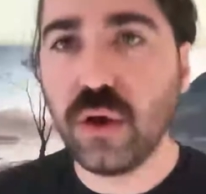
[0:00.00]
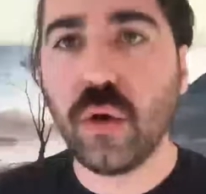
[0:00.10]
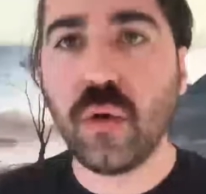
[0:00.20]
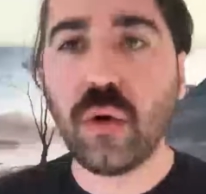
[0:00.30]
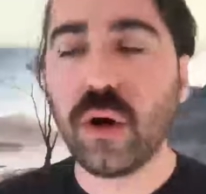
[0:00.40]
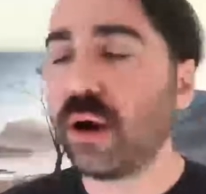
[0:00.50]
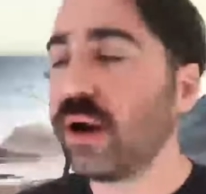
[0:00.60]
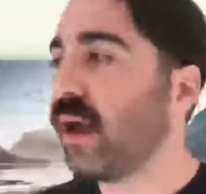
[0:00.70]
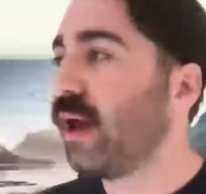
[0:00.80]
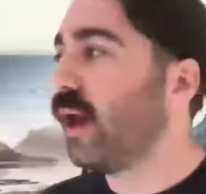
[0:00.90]
Or
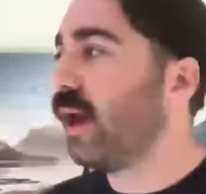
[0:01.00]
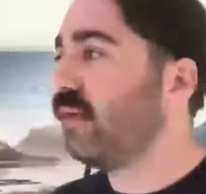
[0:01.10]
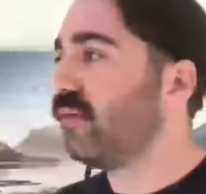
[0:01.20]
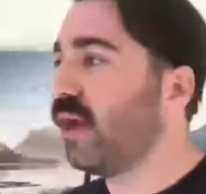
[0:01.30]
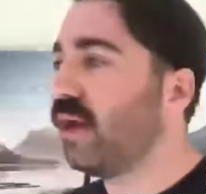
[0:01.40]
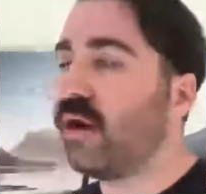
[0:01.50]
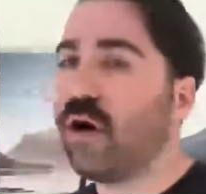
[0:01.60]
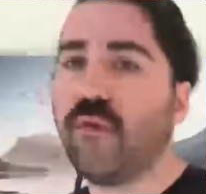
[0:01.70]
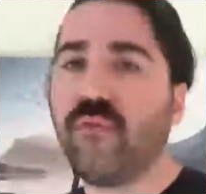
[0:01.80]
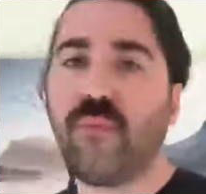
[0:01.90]
instead
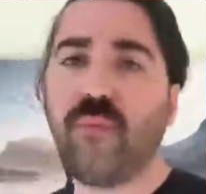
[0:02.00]
of